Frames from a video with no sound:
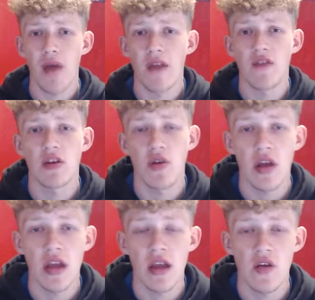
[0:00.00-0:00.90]
of
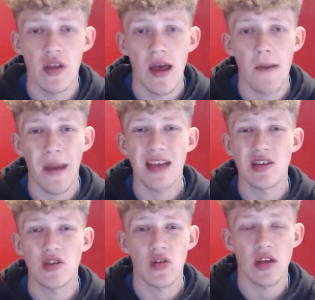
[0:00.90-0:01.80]
community and you've got that base
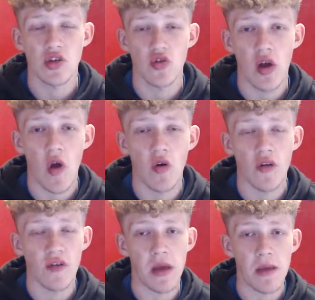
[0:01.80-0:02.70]
and you've got that stronghold
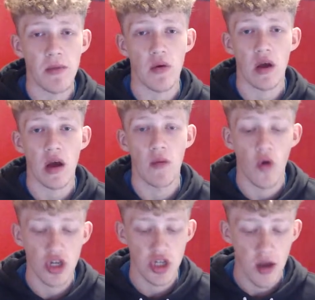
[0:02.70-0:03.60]
of the people that want to come
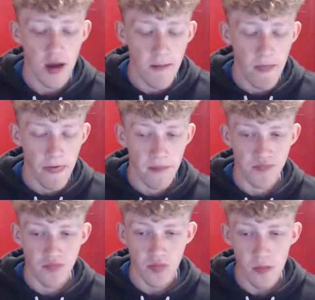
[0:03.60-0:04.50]
watch.
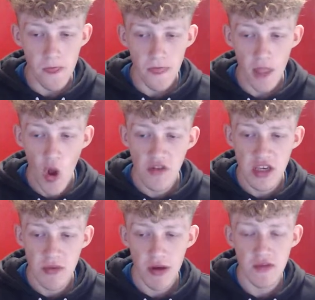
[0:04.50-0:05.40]

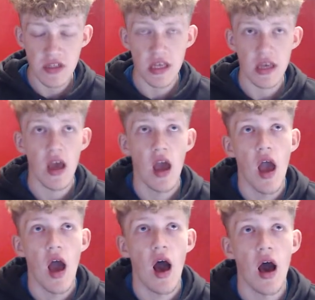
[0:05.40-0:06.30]
Obviously, previously
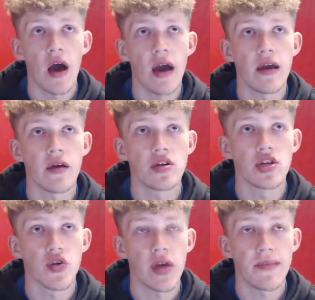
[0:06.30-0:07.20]
I
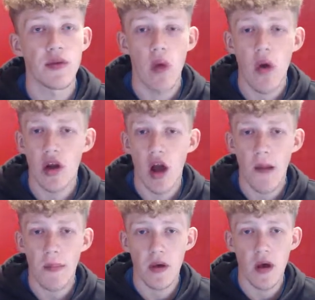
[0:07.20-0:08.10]
streamed the World
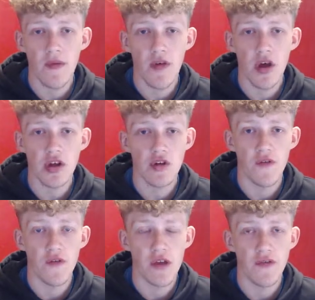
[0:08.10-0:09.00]
Cup uh, version of
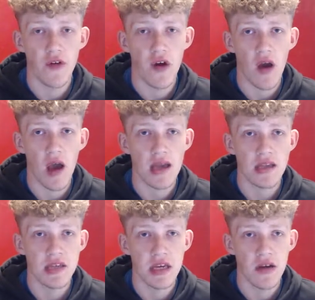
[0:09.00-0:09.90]
FIFA
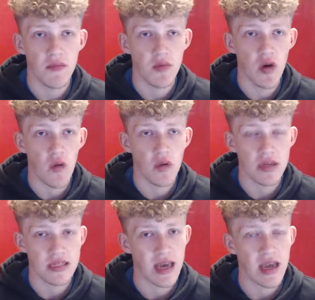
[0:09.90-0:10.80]
18, I, I want to
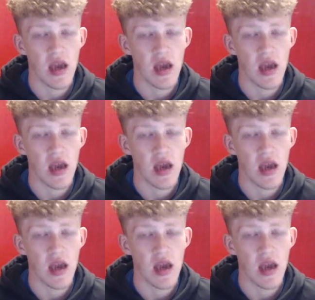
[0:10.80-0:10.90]
say